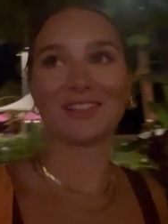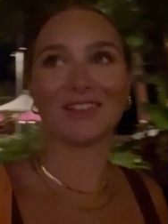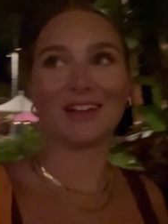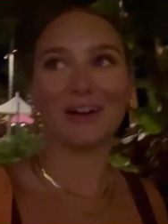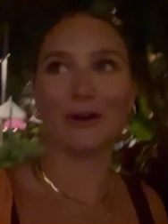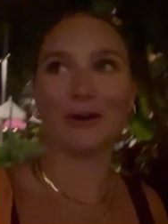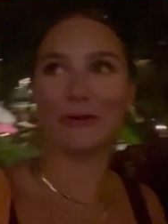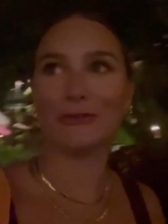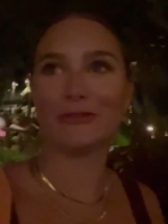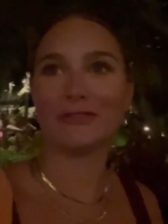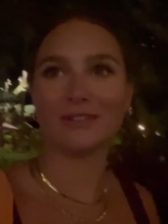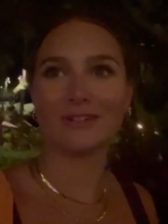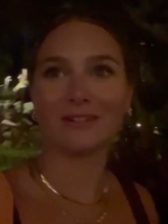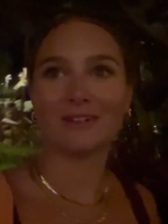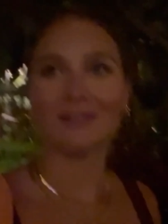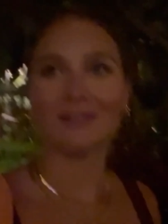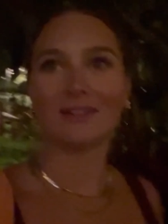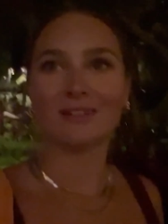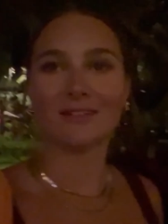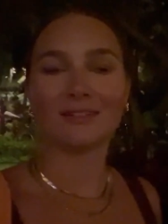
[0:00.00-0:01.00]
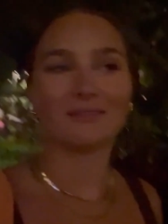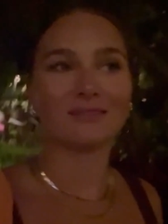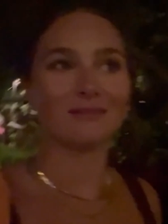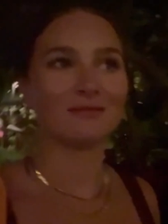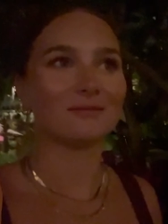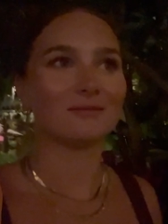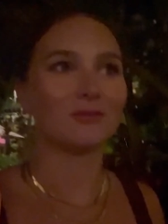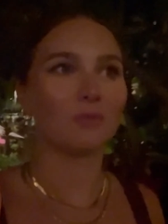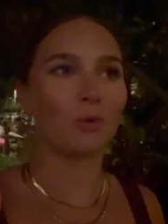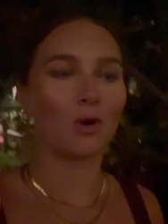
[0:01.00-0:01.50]
love
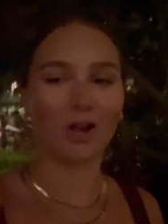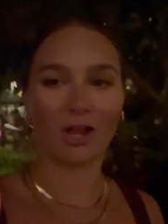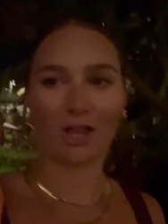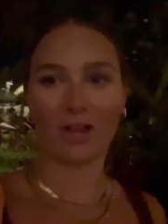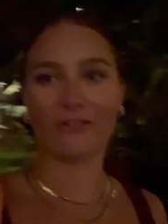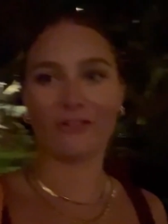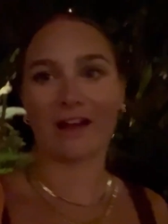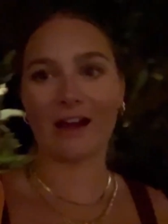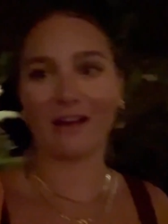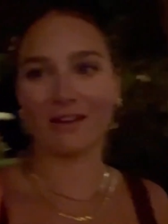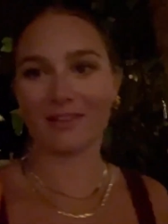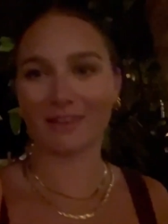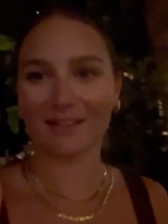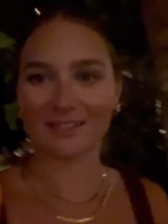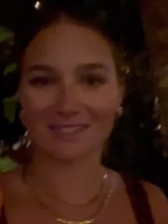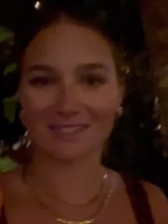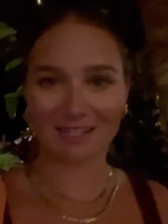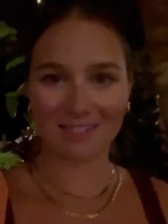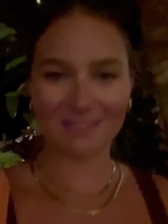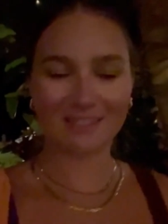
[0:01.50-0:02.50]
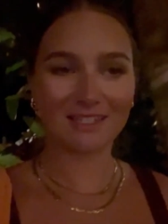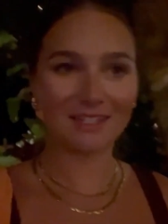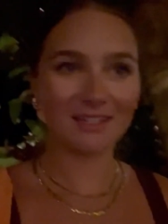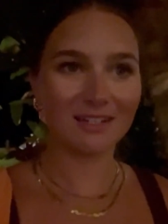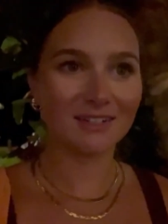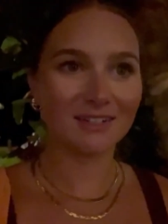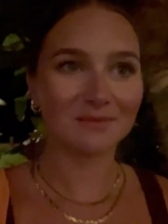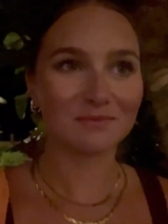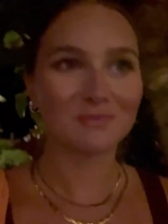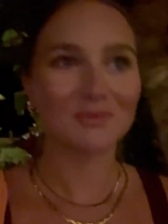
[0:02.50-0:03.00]
walking around and like
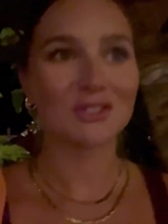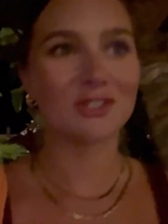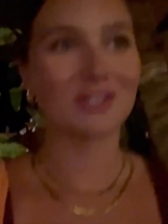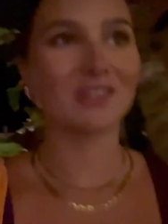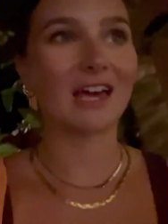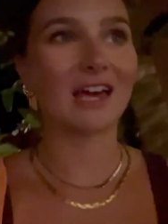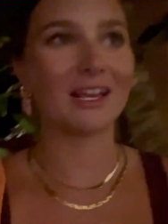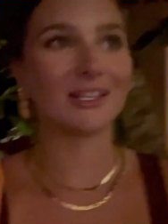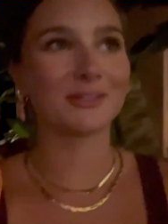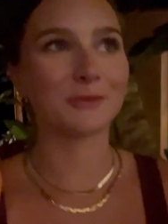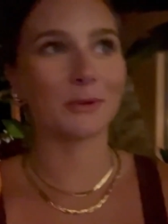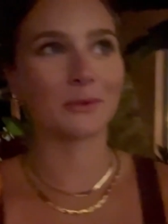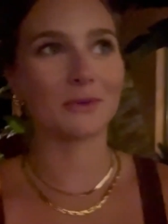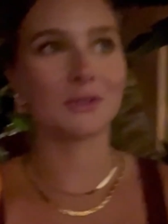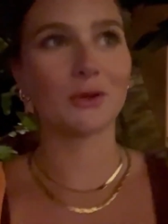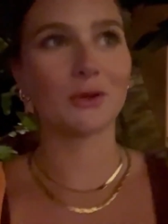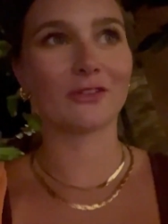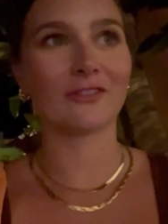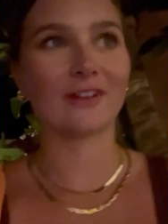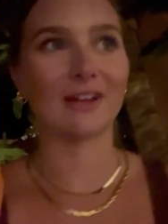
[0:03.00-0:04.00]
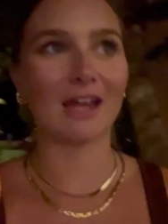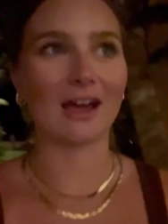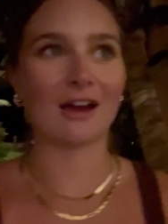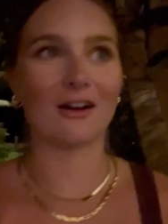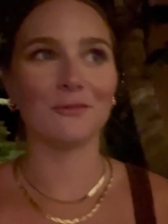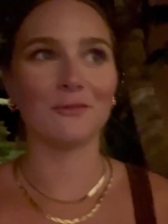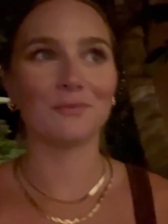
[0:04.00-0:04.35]
sightseeing. So that is what we're doing right now.